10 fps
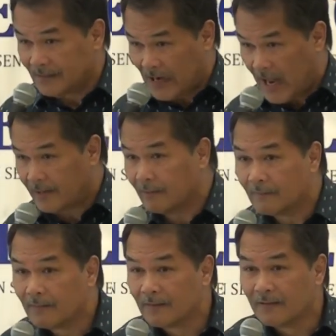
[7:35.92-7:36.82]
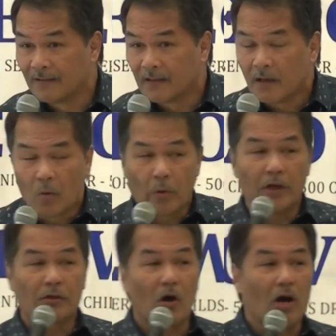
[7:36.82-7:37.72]
God.
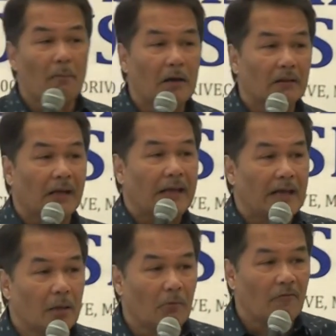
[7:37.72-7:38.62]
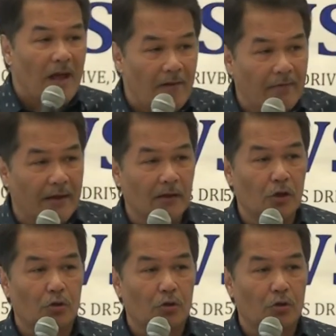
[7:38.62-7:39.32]
When you talk about the kingdom of heaven,